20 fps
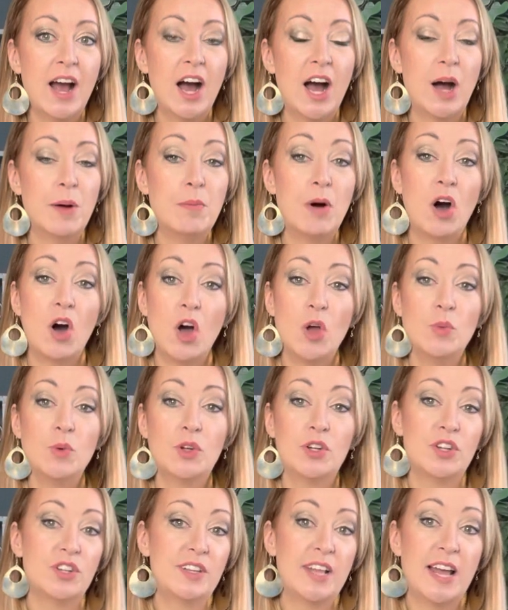um, I
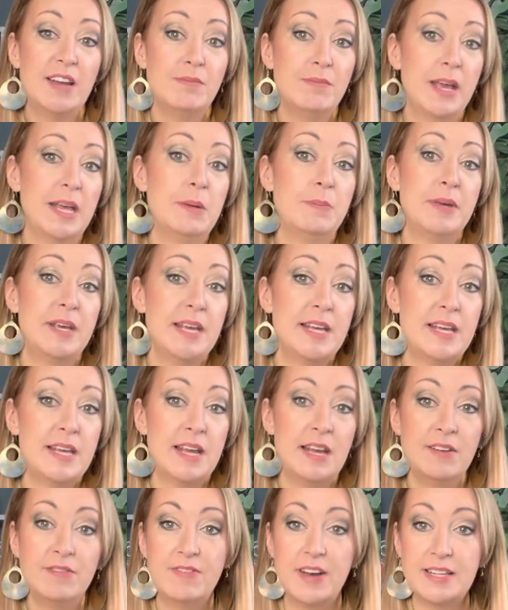would, could then maybe
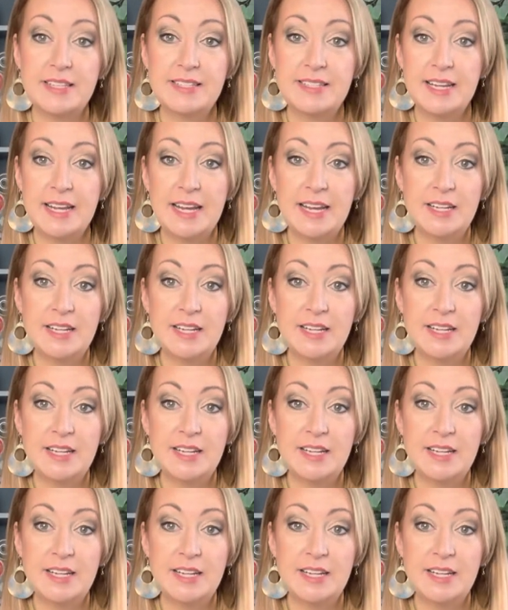invest it